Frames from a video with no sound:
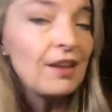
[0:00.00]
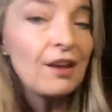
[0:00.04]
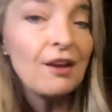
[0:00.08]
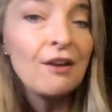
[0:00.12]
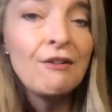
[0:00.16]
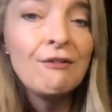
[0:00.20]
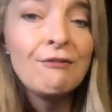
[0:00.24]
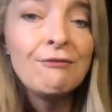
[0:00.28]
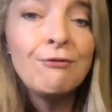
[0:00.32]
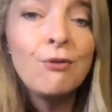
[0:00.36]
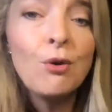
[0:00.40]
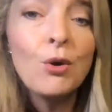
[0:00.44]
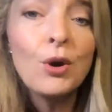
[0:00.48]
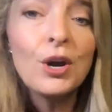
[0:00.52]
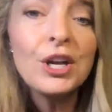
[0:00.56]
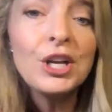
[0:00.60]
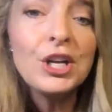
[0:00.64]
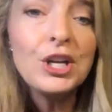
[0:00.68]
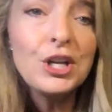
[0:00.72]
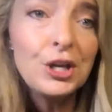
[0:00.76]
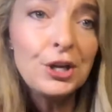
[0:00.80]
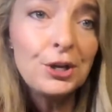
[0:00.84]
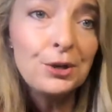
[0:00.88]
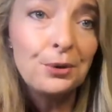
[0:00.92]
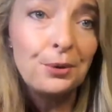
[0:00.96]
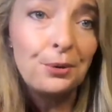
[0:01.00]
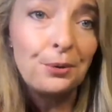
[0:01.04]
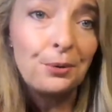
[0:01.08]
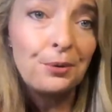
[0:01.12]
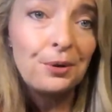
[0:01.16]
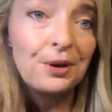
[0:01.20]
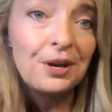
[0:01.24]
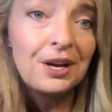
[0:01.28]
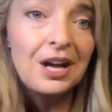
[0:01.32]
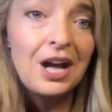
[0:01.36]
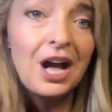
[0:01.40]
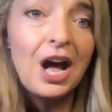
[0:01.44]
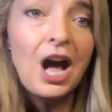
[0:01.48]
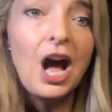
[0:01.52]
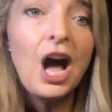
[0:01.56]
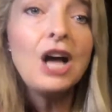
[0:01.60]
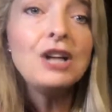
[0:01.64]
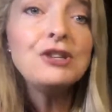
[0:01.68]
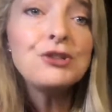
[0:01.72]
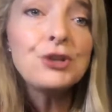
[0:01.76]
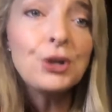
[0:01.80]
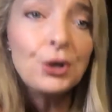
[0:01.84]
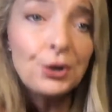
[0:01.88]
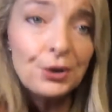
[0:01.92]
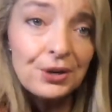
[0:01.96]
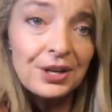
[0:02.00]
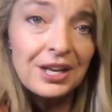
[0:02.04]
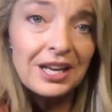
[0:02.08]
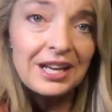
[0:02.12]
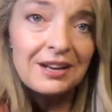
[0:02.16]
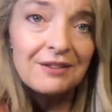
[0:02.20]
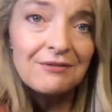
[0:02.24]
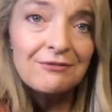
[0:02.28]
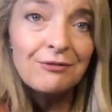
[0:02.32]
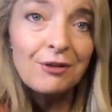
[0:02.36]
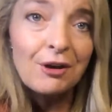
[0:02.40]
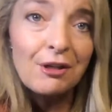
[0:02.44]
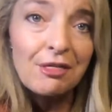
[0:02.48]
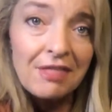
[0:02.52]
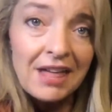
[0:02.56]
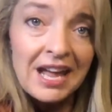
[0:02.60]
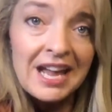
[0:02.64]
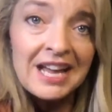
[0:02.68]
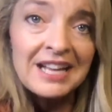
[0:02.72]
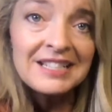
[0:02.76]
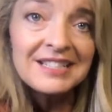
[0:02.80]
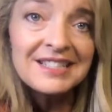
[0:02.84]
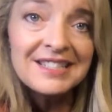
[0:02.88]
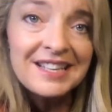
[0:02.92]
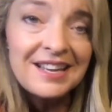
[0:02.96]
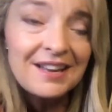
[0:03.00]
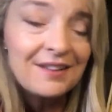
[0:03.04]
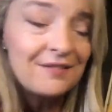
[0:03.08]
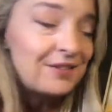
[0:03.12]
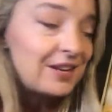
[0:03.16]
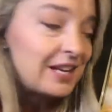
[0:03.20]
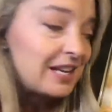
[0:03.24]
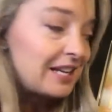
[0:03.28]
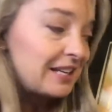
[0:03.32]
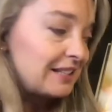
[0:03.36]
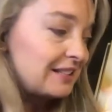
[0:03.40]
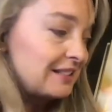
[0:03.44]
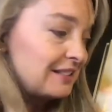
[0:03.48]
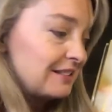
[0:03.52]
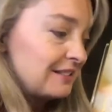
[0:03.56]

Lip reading: For you, a turkey for Thanksgiving.